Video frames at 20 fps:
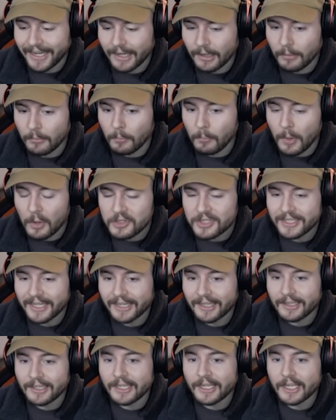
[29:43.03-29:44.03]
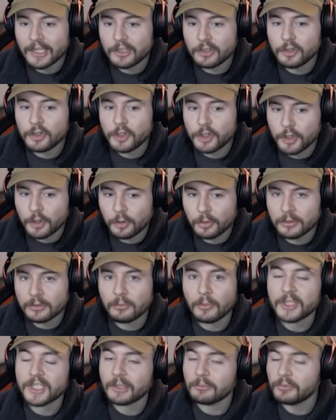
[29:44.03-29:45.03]
Most likely in June,
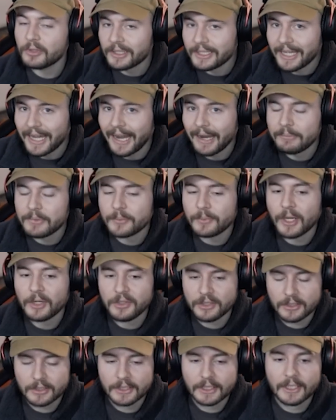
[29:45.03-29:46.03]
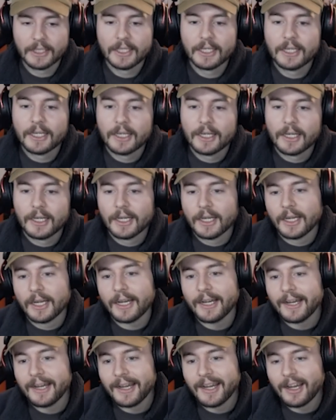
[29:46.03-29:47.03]
which I'm really hyped about.
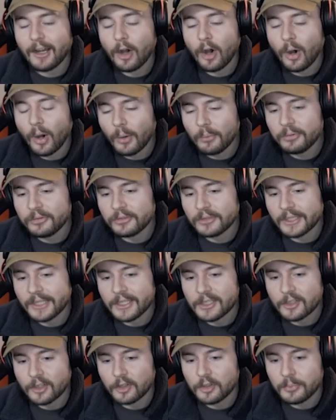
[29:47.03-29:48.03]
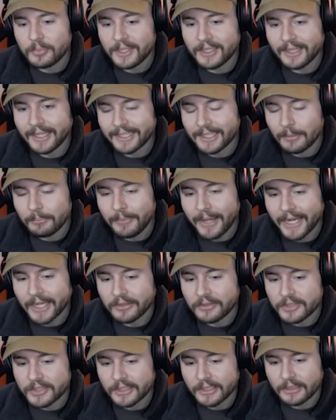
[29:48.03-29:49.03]
Hopefully it's going to be like a
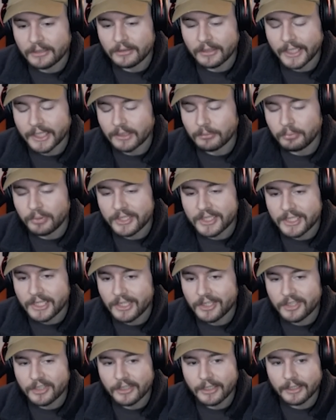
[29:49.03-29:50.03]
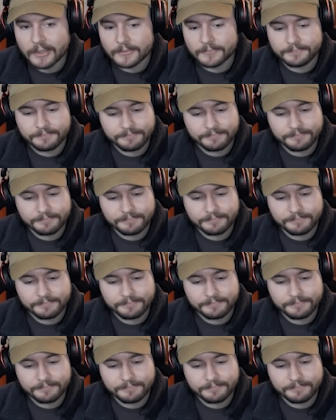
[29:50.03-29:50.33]
banger skin, like a prestige skin.